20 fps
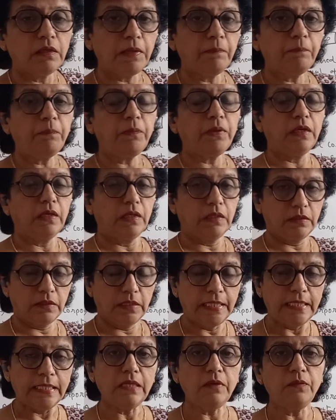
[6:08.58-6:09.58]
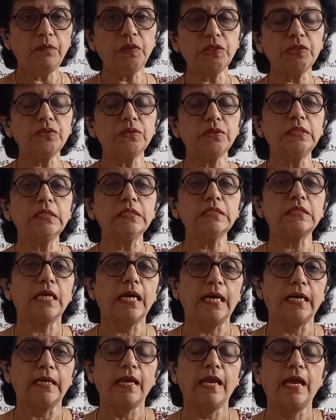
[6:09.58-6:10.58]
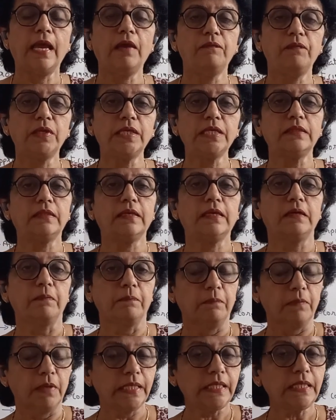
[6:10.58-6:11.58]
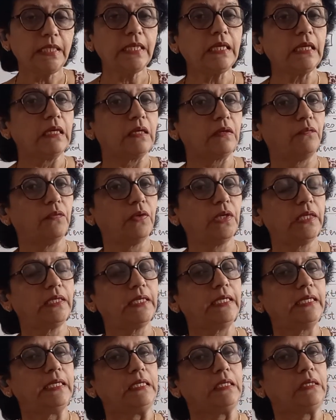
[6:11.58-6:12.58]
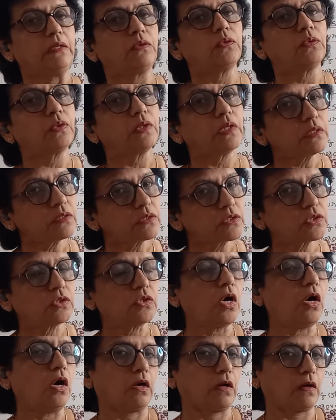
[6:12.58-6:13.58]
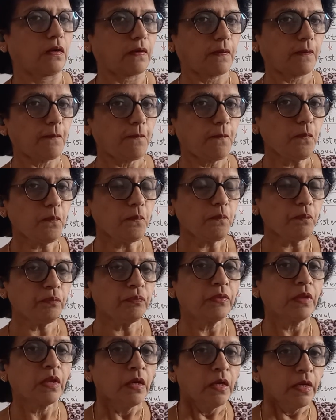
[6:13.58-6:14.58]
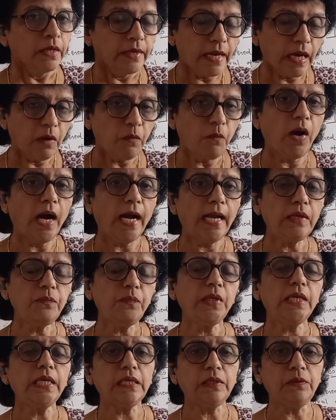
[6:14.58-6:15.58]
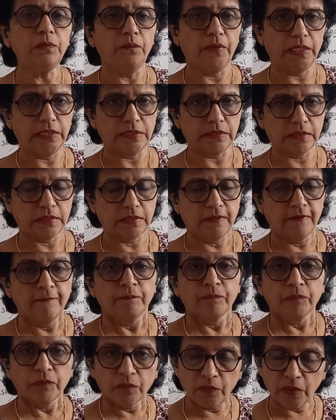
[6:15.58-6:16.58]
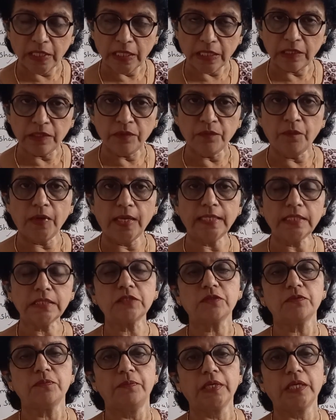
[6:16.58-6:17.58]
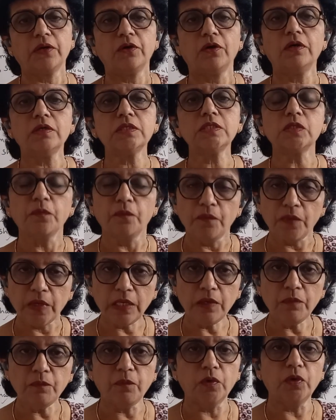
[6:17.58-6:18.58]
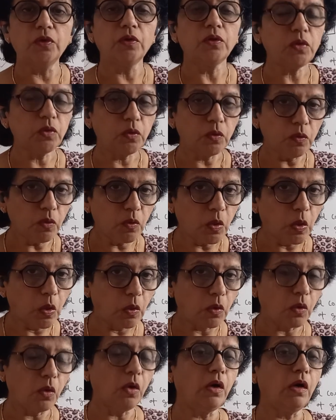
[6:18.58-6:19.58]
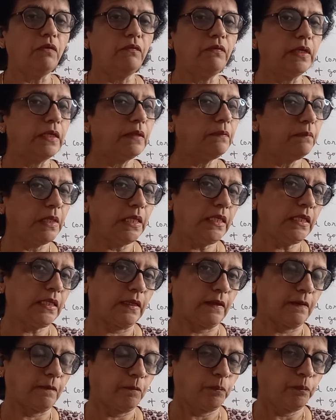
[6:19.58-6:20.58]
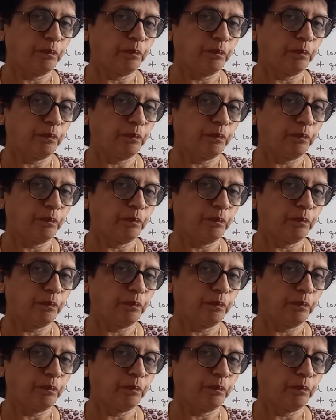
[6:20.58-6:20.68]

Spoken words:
individuals are having their money converted into the stock. Now, why we invest? We invest because we want to grow our money.